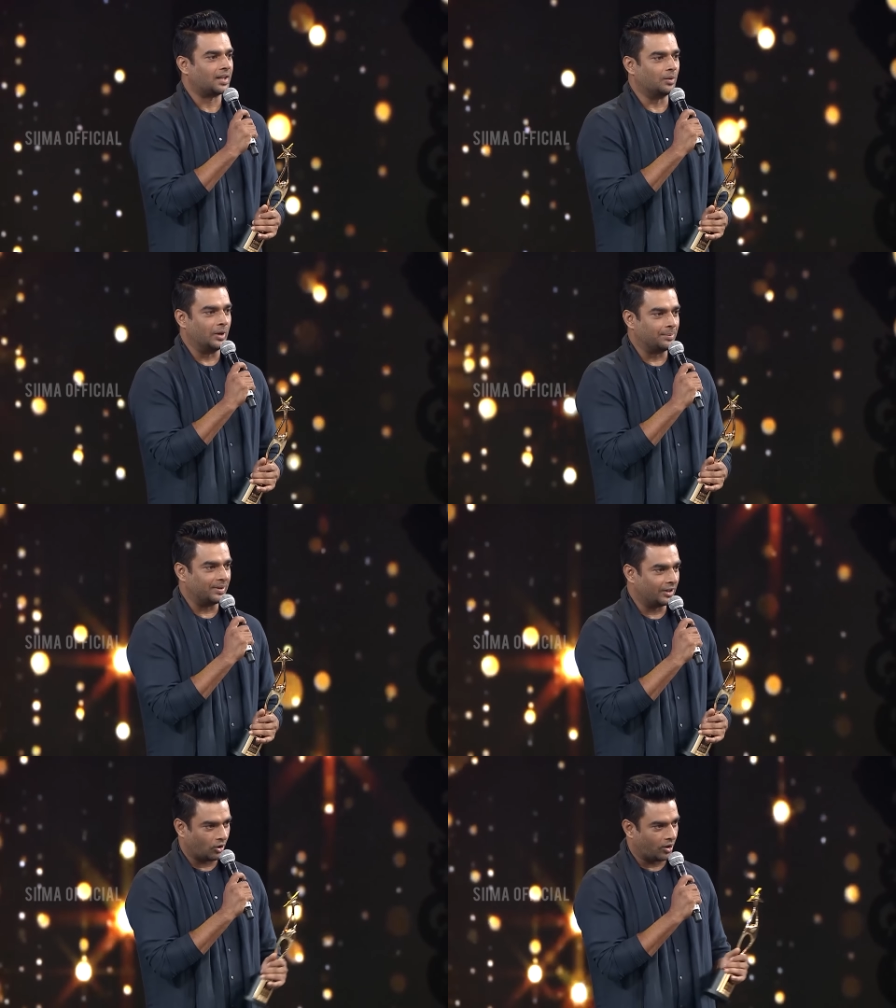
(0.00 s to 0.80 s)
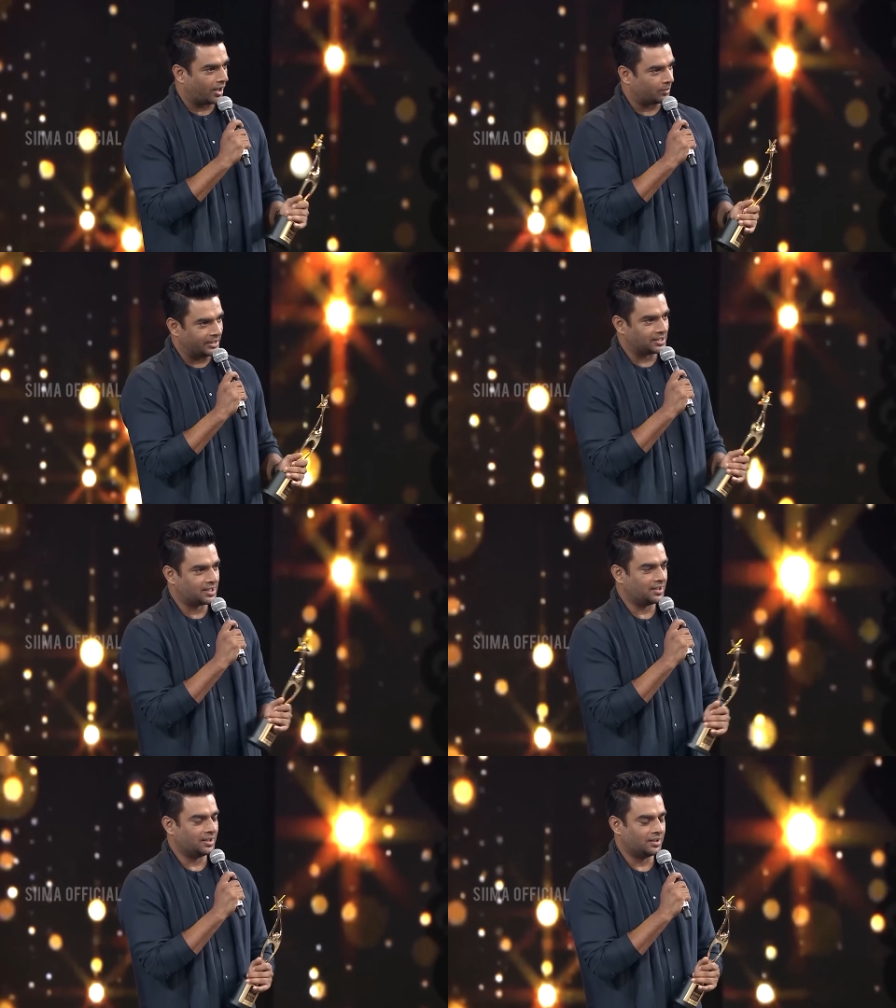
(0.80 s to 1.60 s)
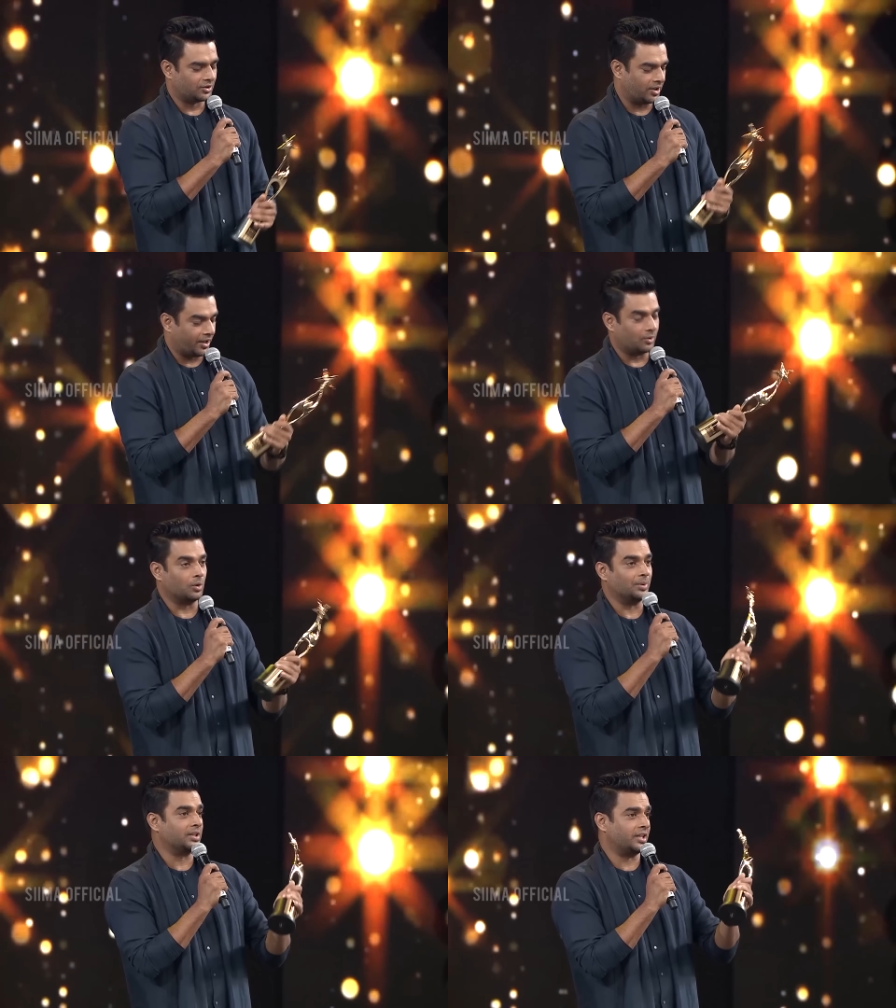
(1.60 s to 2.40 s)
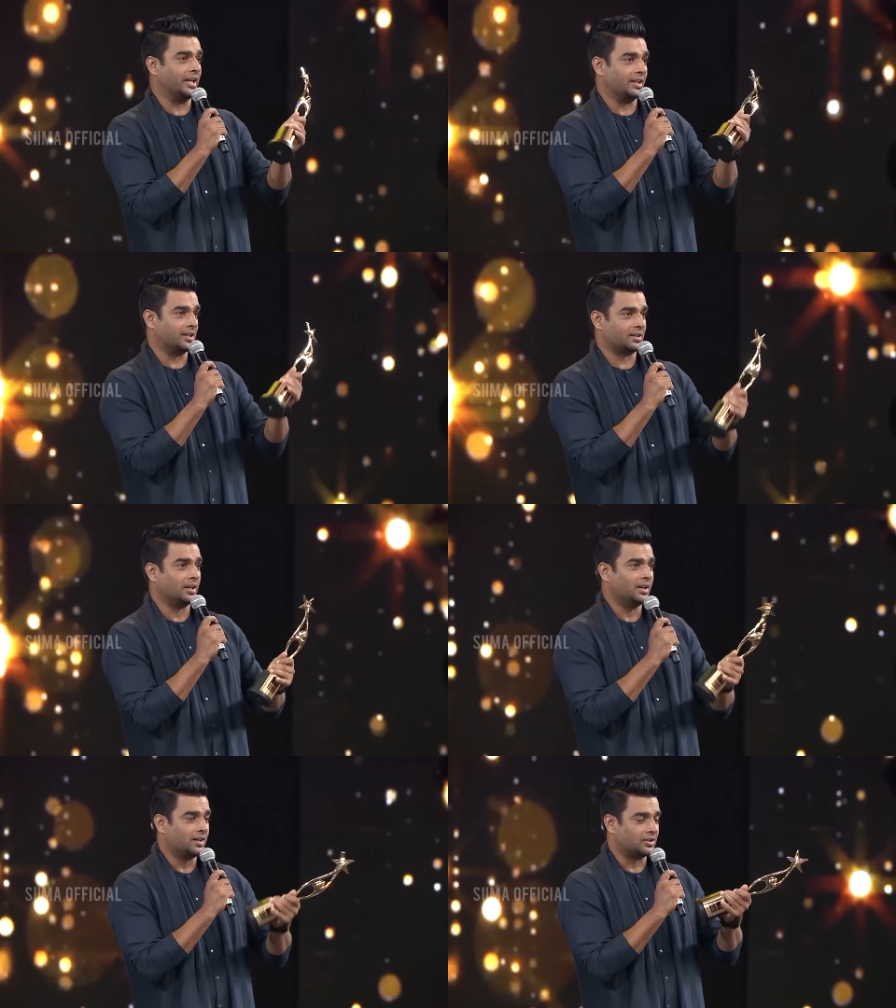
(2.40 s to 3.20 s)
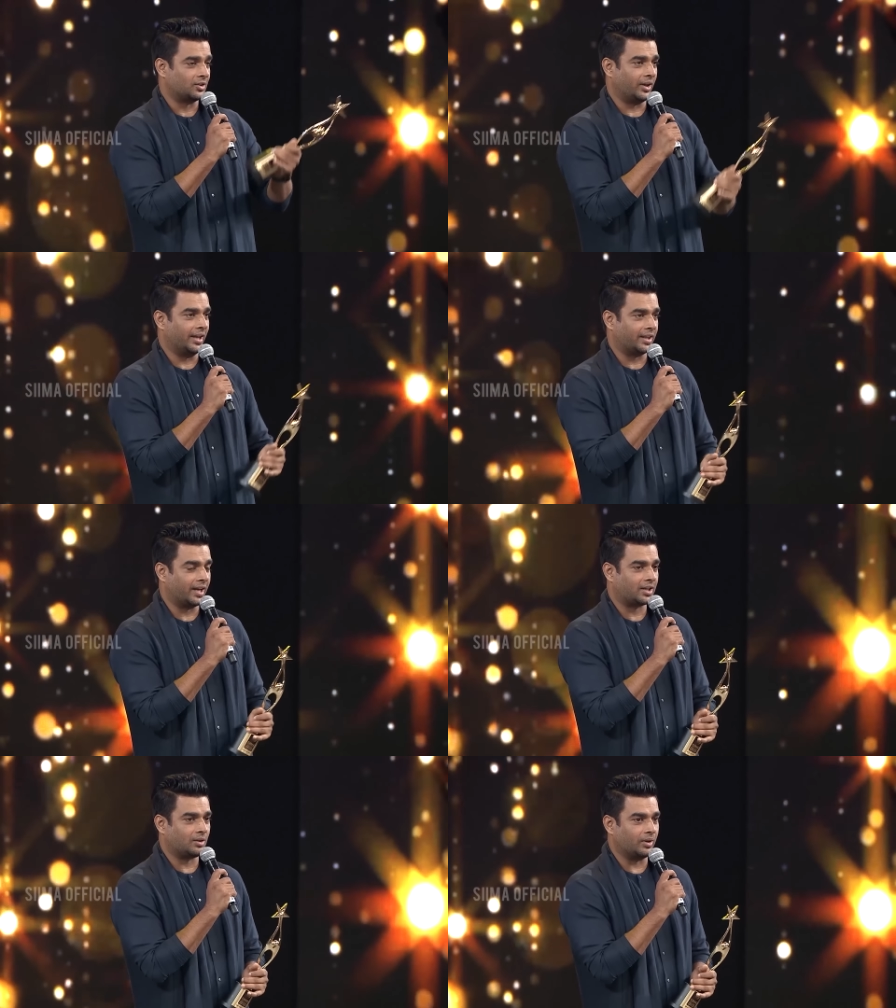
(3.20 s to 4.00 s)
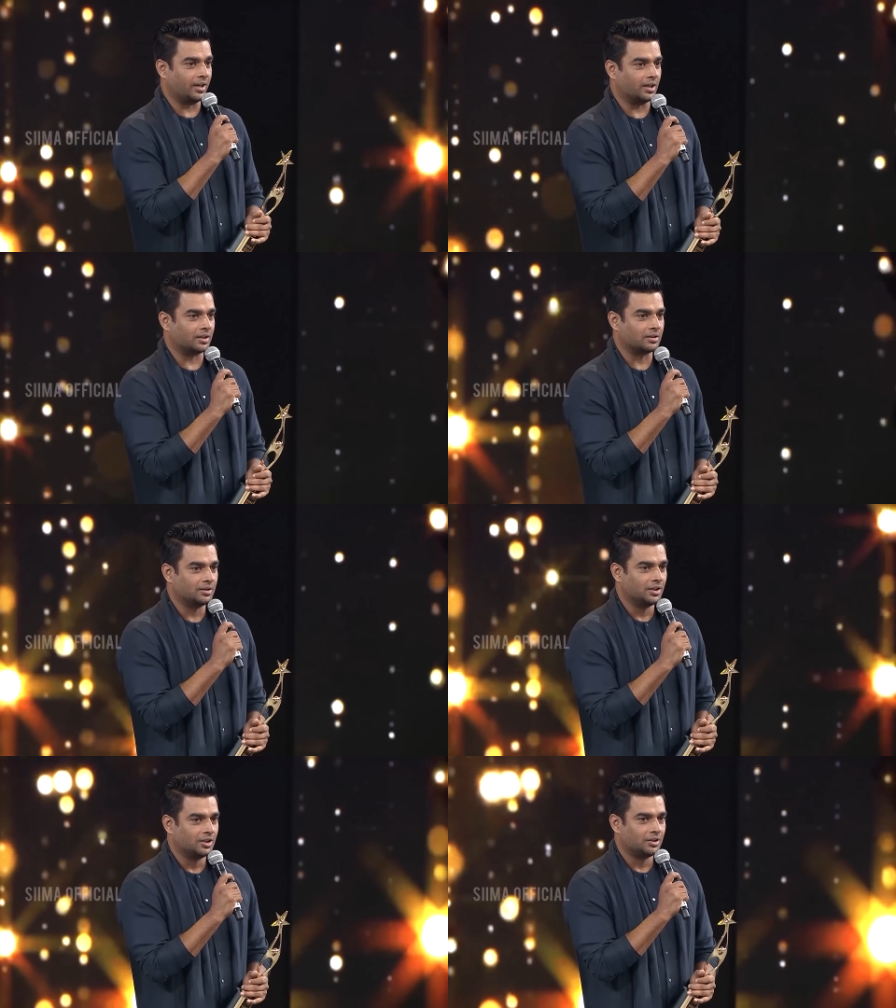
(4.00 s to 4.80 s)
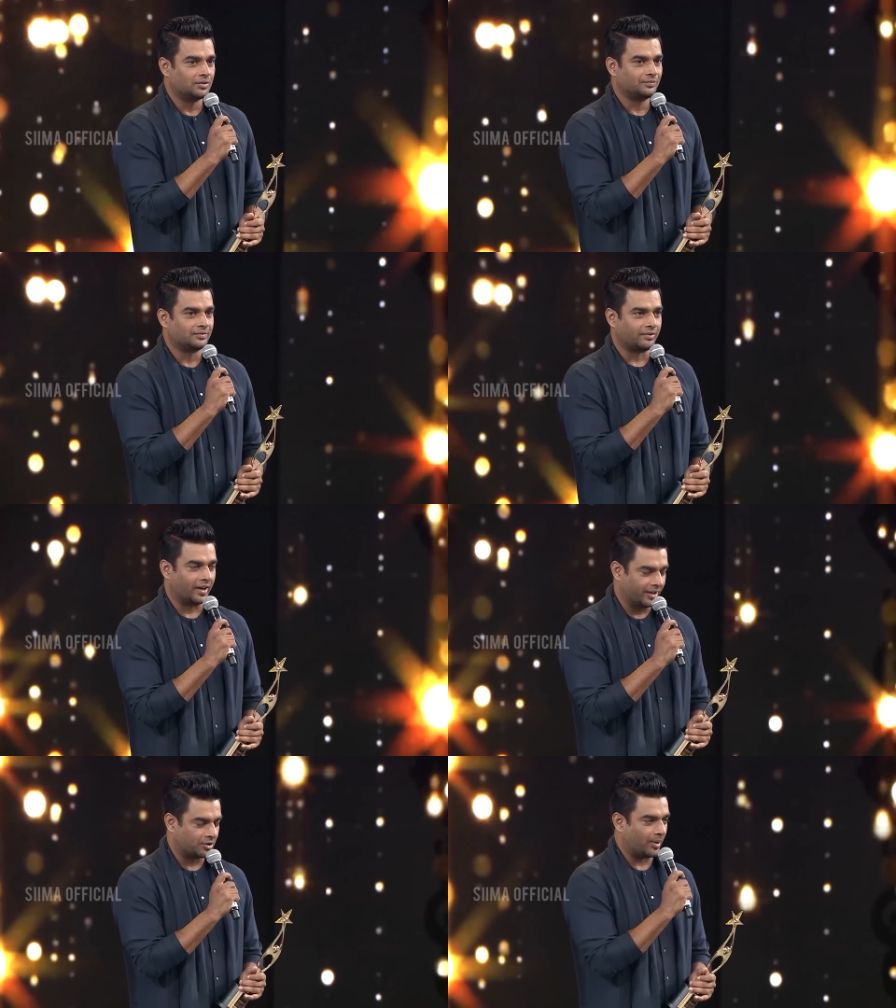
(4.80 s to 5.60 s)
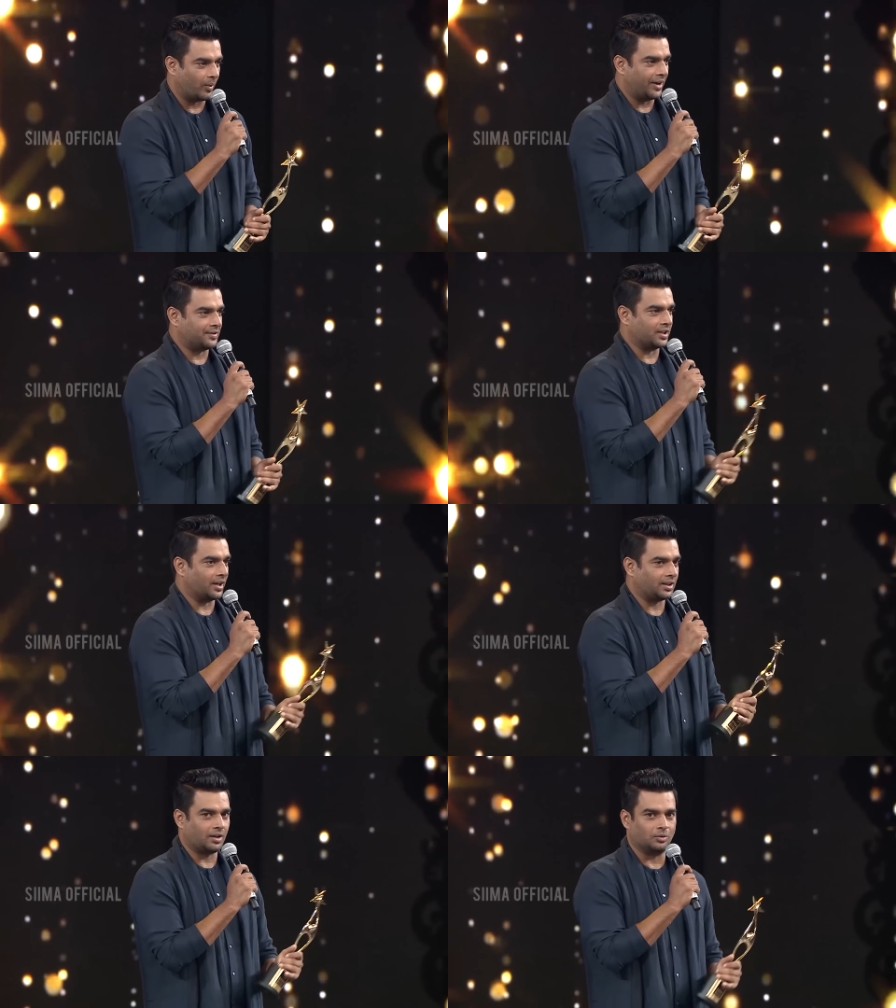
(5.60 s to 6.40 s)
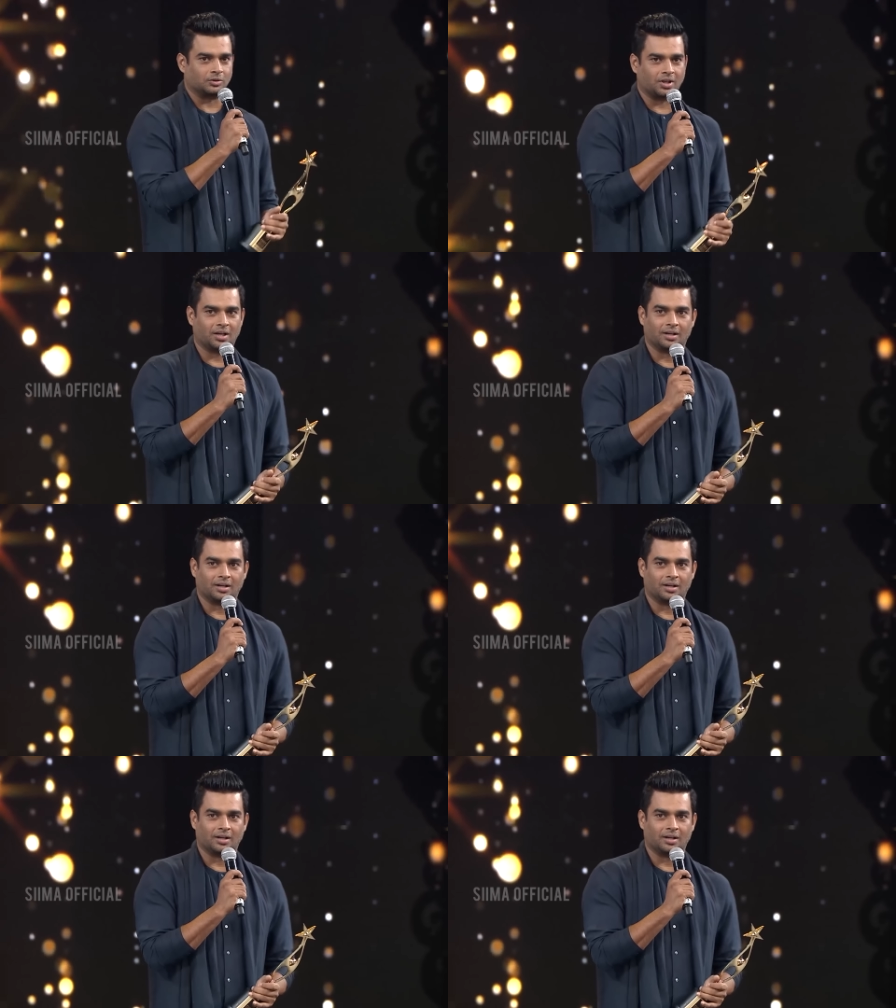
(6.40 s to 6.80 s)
the wind beneath all our wings. Sudha, you will be seeing this. So hey, thank you and. Uh, finally to my wife, Sarita, who's,